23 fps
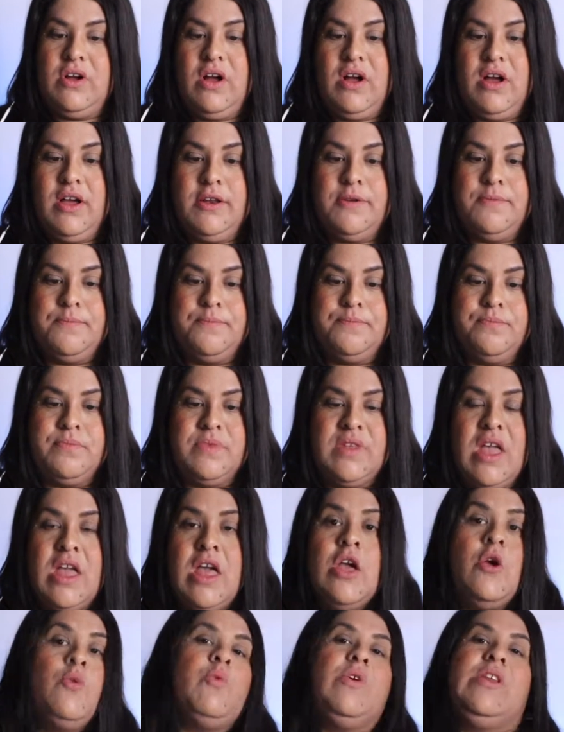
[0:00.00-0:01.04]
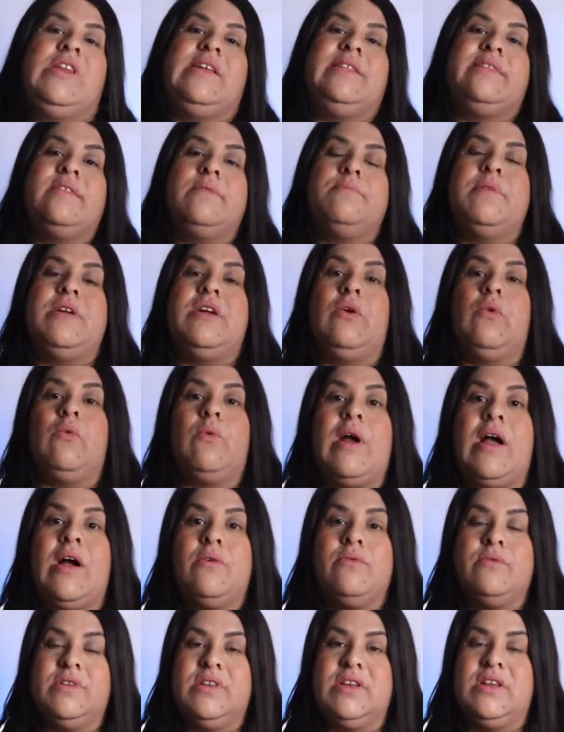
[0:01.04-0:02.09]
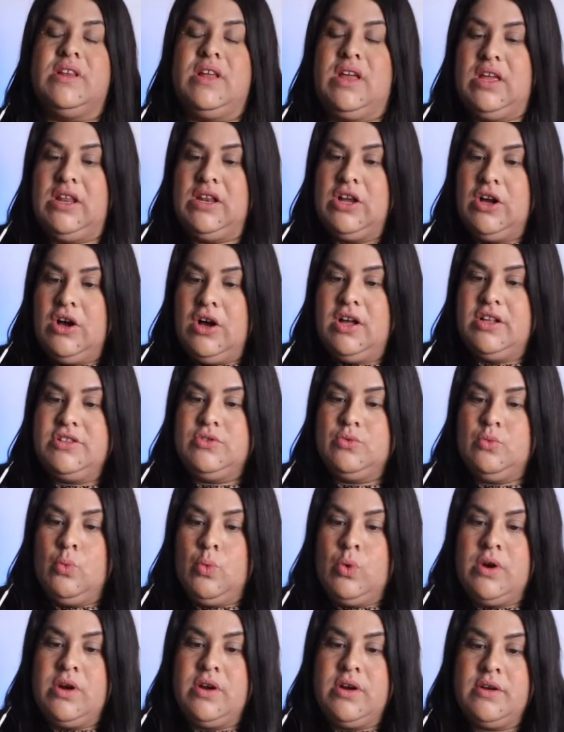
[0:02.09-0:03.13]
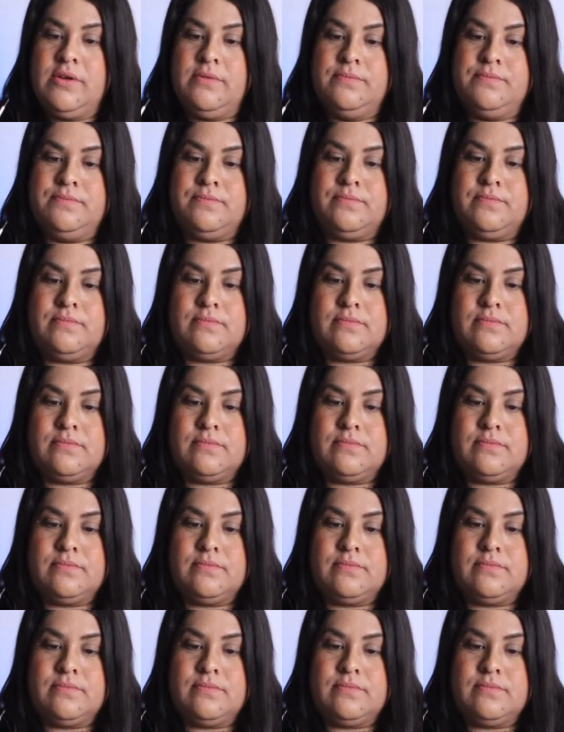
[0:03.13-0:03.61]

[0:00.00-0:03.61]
God. We need to be grounded in God's word.